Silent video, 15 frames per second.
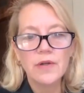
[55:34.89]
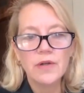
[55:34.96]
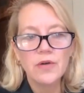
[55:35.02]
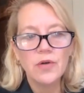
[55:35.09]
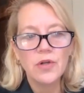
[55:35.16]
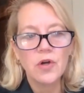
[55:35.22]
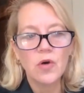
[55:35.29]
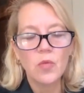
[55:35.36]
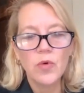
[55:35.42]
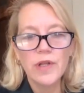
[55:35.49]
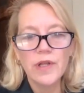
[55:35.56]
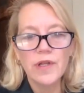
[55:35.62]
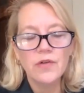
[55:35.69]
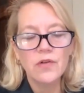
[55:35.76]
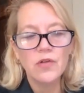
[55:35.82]
you know,
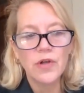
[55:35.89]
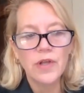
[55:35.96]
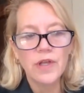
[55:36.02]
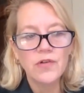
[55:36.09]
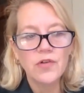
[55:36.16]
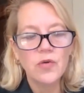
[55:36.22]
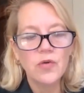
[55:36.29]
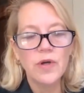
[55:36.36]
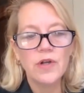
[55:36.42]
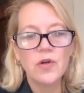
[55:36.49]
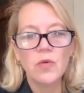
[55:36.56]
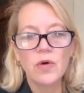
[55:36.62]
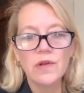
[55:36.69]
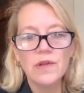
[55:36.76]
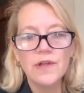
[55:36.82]
willing to look into it,
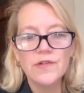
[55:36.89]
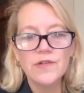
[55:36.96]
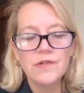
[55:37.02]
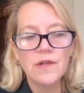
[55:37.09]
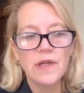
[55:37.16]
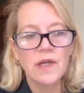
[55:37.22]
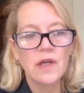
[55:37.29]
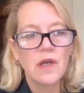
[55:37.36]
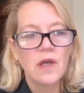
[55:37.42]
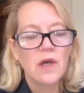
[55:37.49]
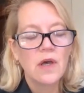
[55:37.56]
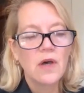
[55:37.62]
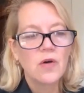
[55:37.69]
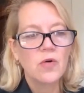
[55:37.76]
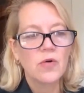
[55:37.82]
who are listening,
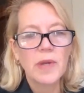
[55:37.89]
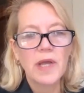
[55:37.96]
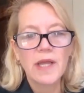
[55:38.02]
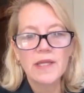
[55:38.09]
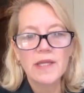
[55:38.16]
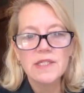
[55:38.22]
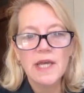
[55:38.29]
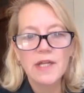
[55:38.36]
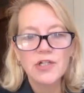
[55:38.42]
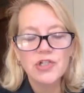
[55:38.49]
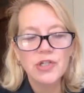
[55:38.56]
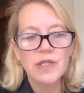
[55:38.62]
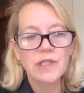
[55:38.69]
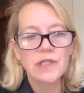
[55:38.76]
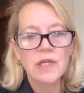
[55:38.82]
who are paying
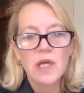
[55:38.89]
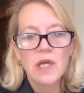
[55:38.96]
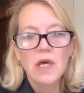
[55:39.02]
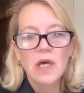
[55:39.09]
attention,